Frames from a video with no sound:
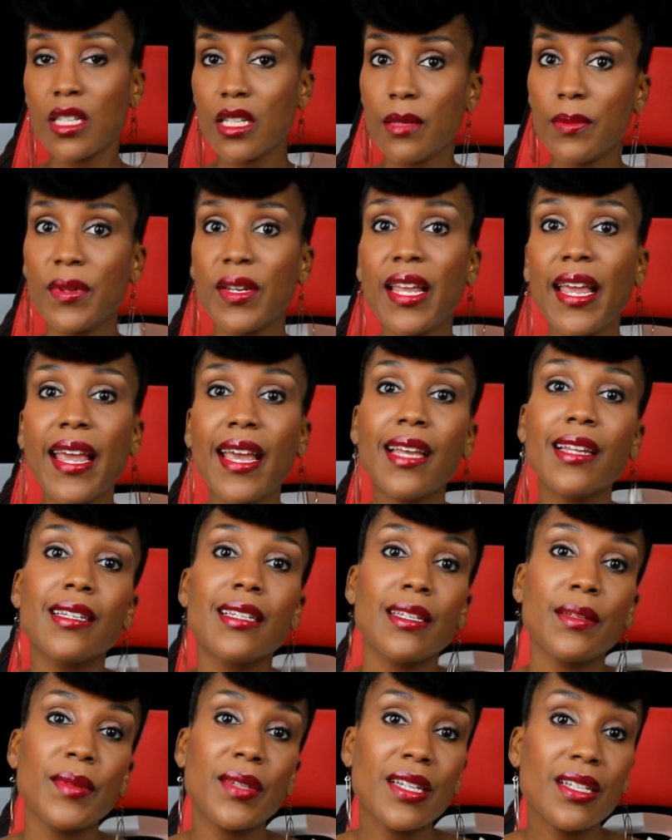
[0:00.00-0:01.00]
Keep it
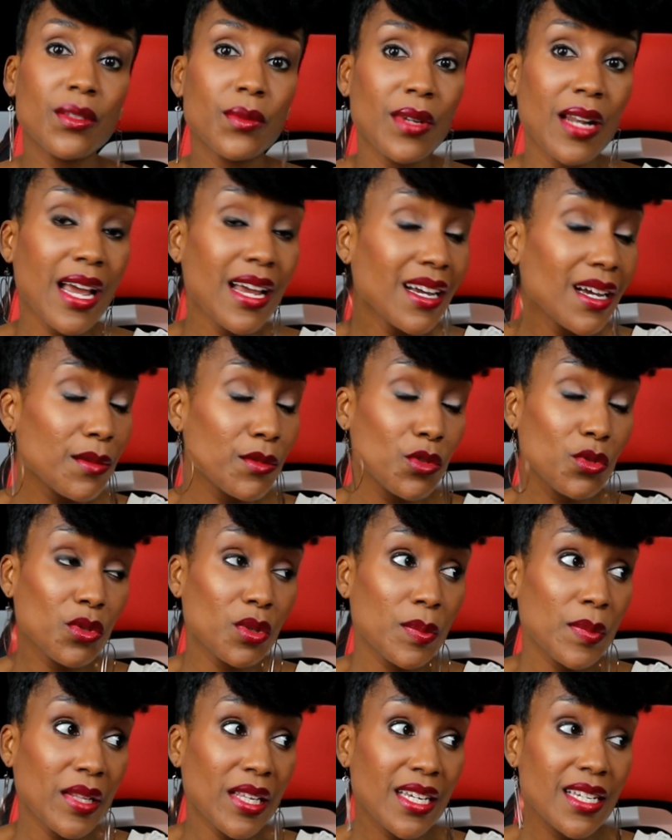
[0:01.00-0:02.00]
handy, because when I come to
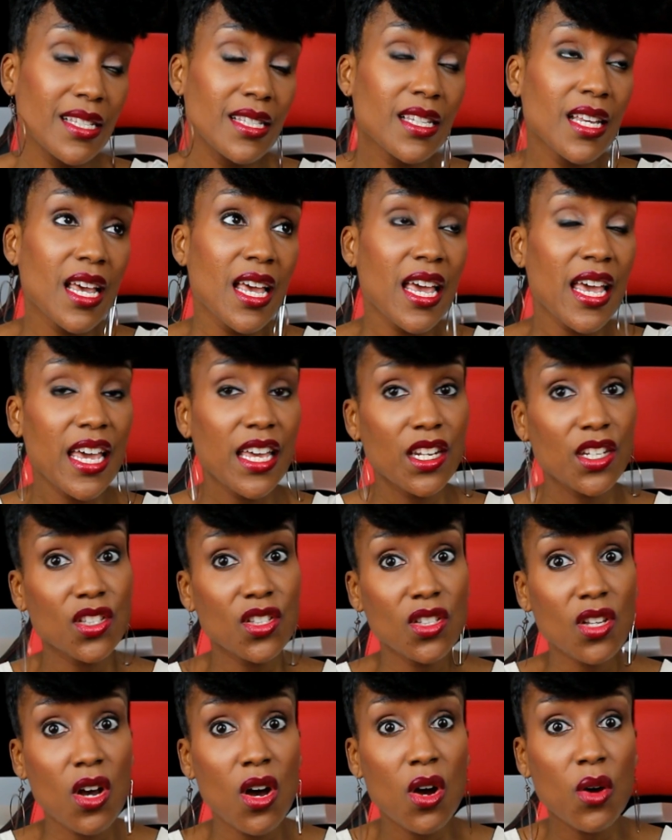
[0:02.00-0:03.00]
a place in a
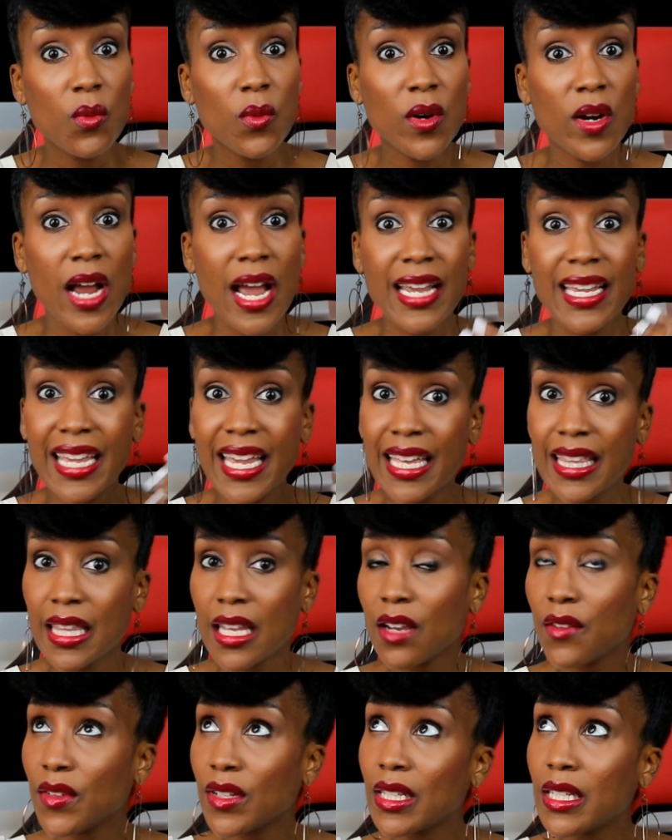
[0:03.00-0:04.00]
song where I can't
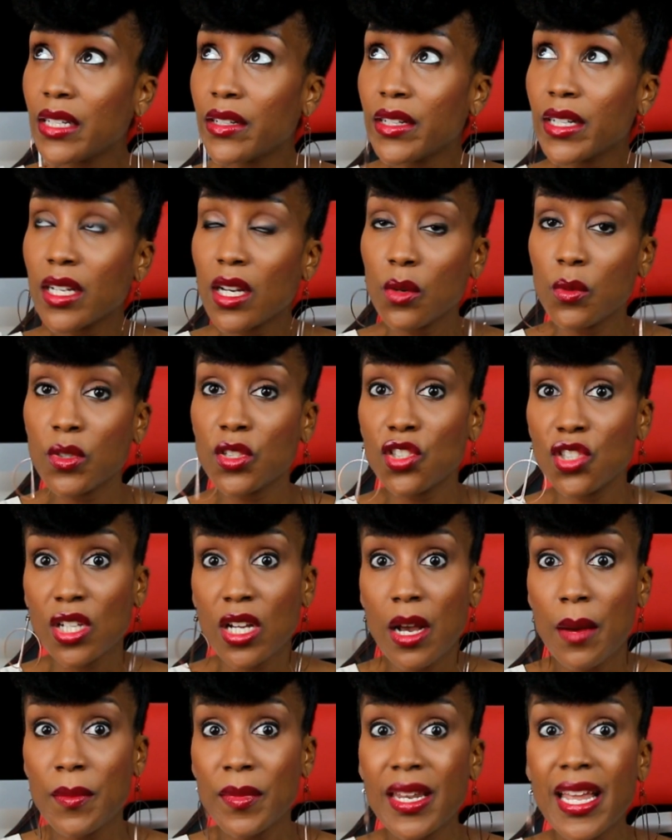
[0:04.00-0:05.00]
think of a lyric or what should
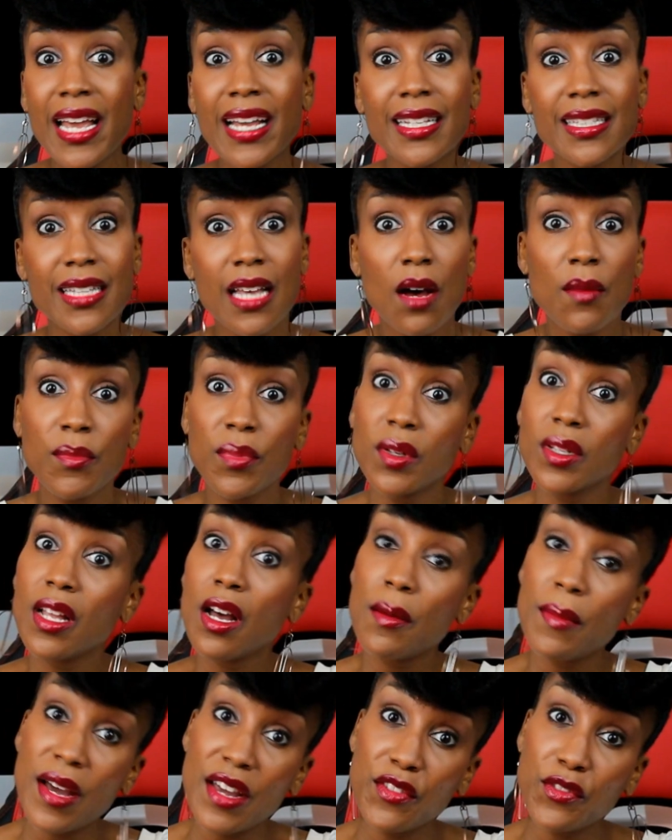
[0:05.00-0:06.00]
come next, I'll pull
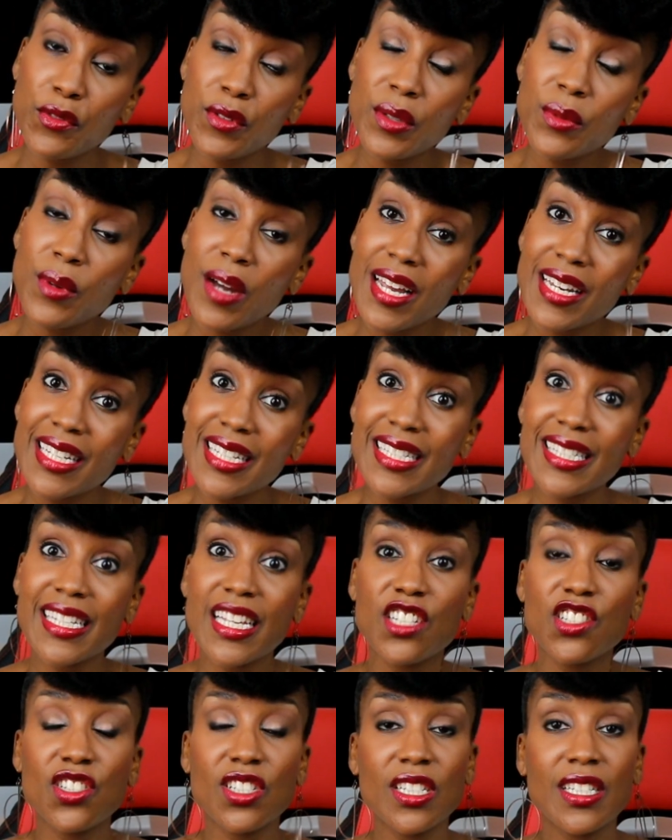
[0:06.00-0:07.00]
out my free writing
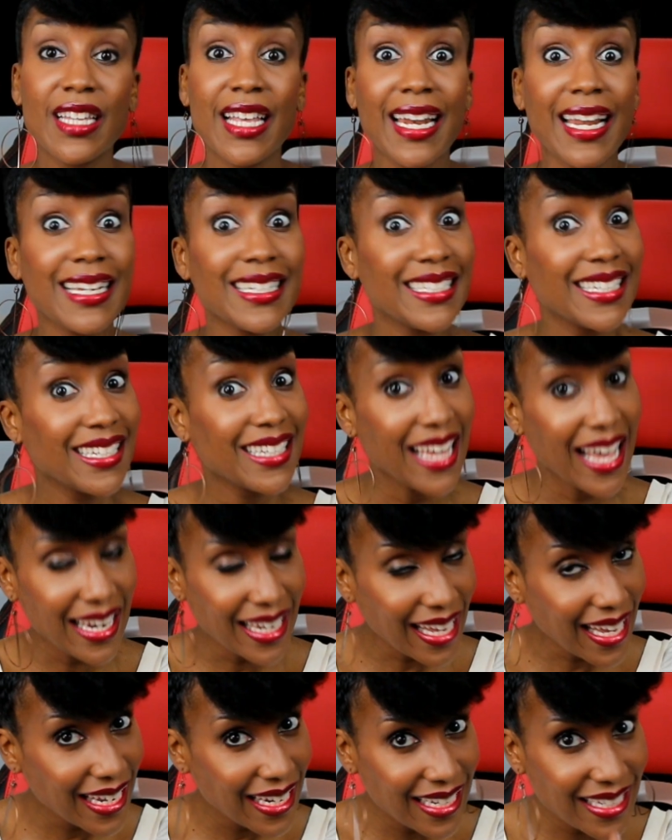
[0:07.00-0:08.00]
session that I did not
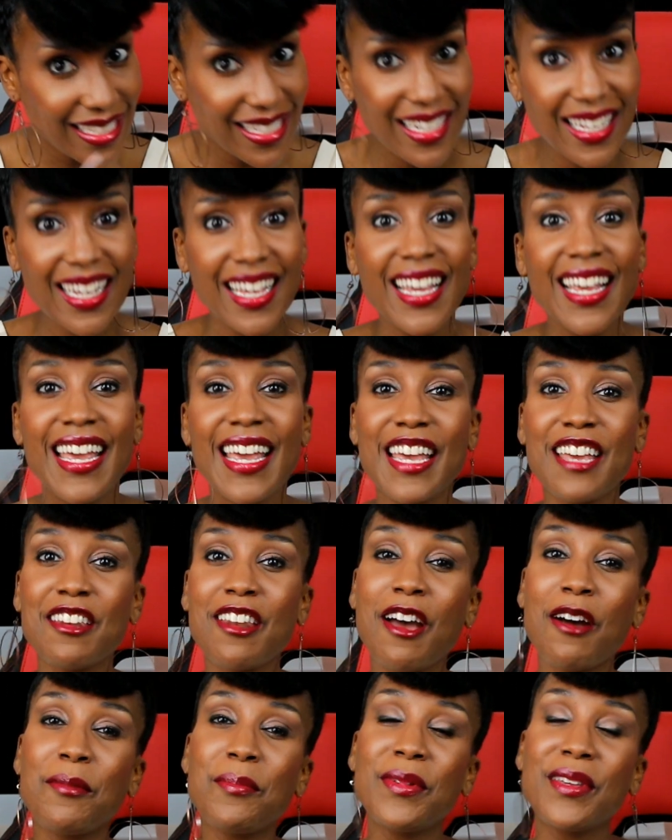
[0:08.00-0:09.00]
edit,
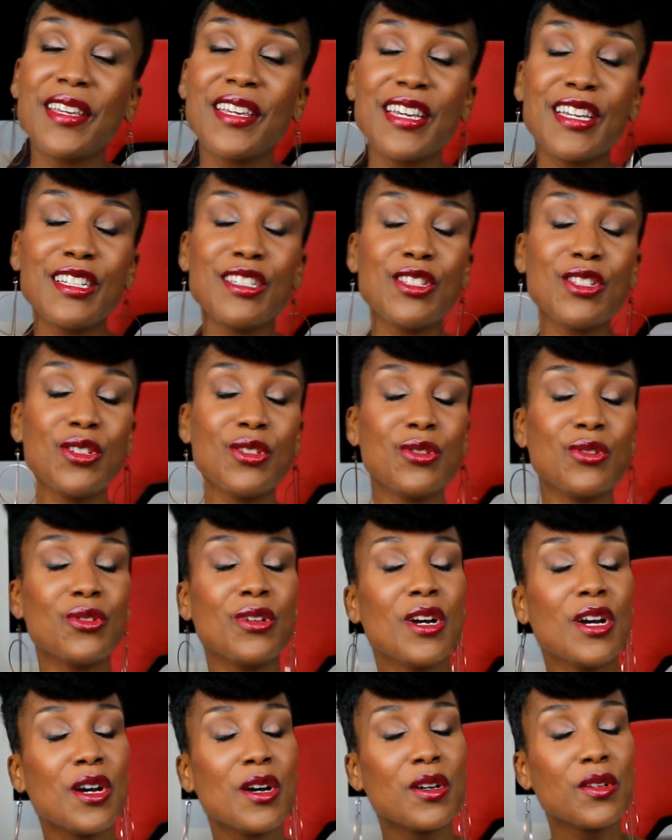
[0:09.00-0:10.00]
and I'll begin
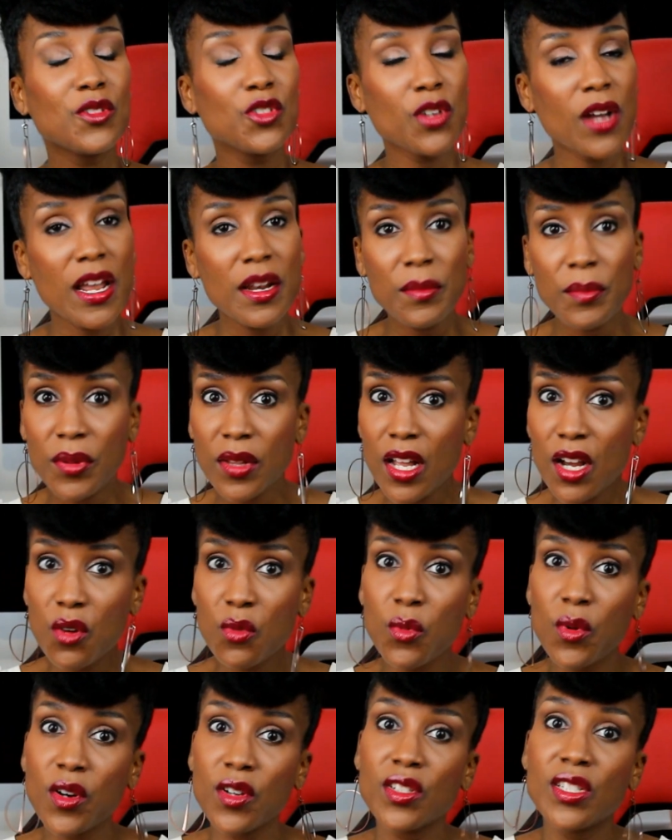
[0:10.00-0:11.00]
to try to
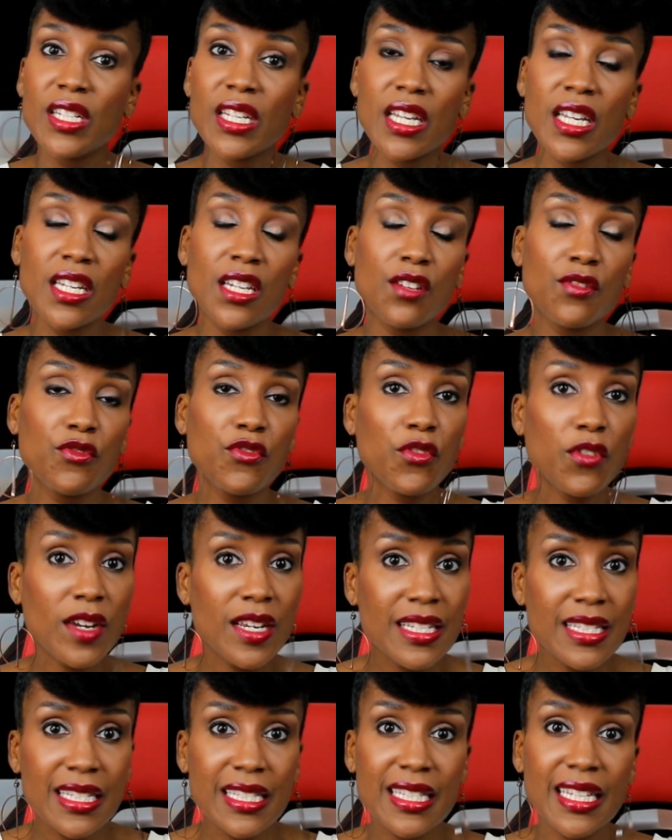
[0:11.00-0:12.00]
plug words in and
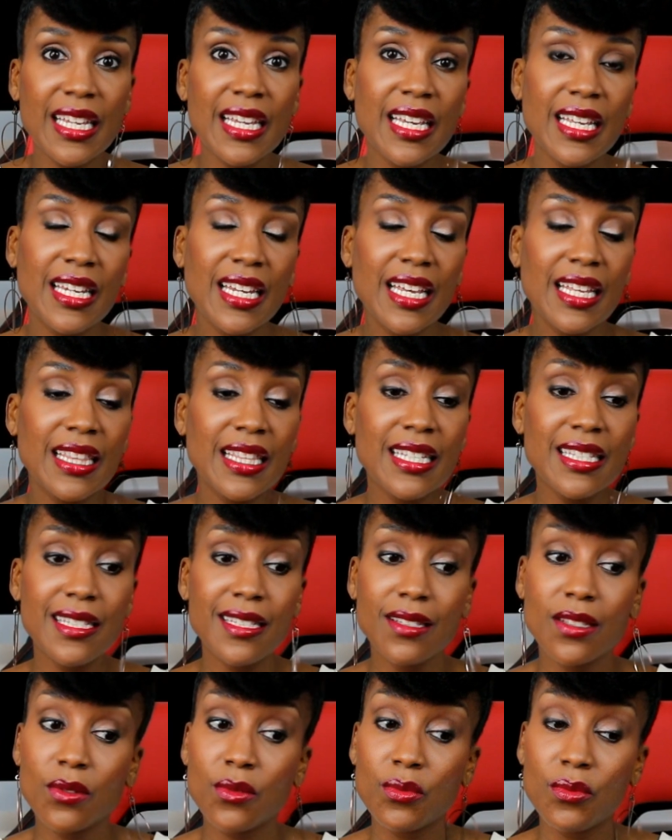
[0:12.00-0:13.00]
phrases in, and
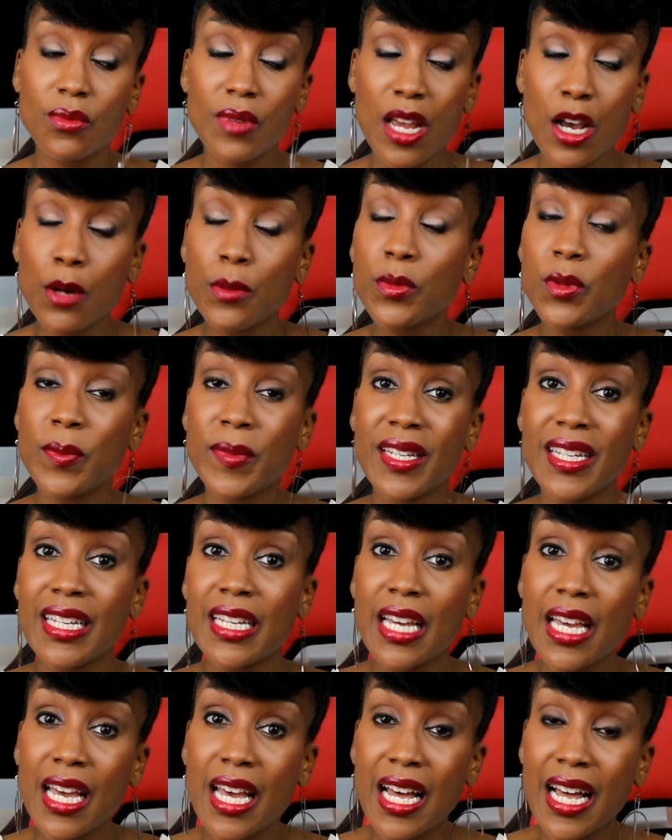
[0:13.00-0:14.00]
this has helped
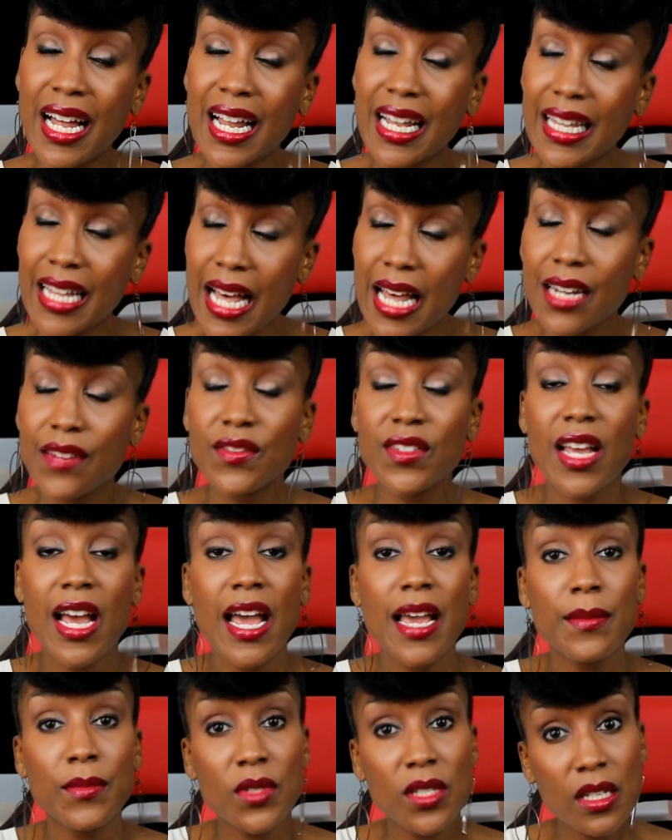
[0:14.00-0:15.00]
me a lot of
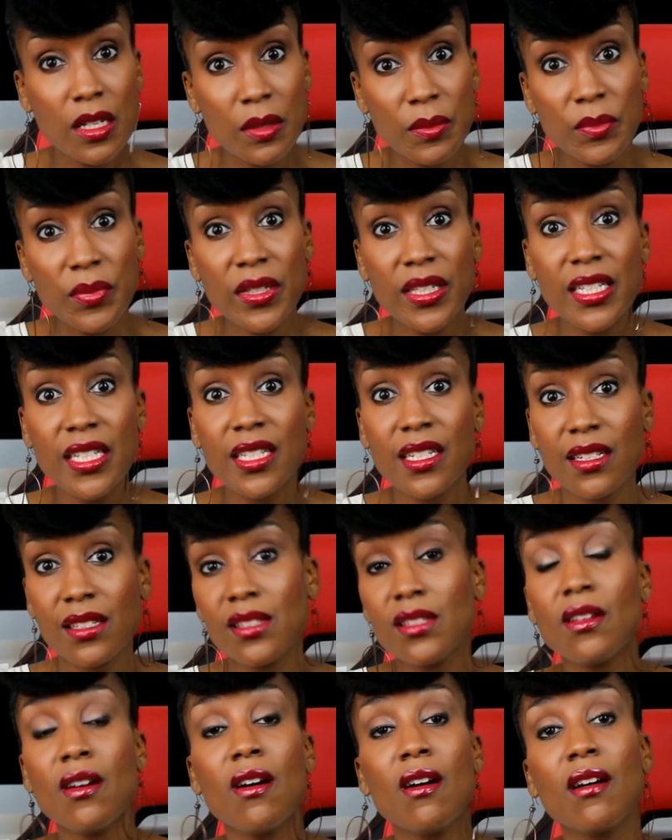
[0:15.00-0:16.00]
times complete a
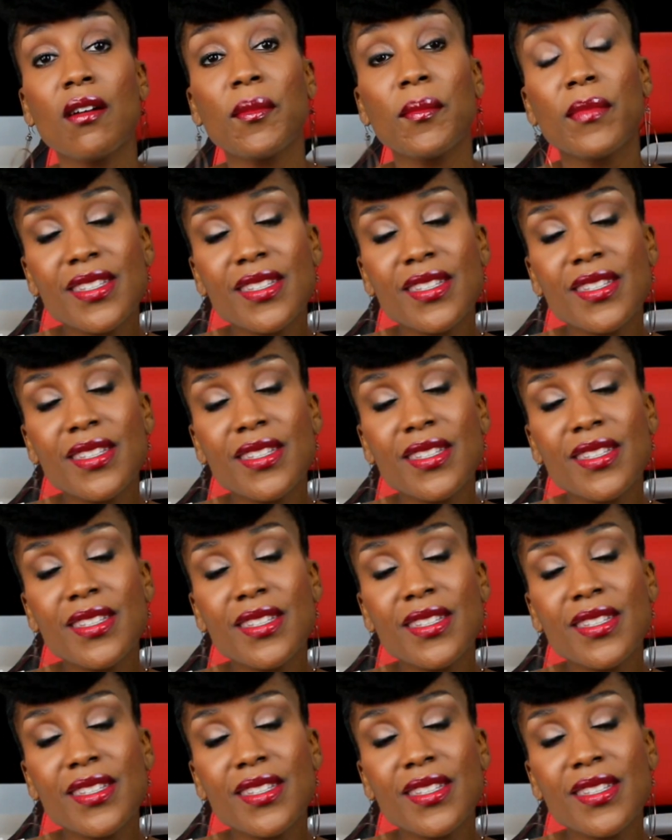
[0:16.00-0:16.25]
song.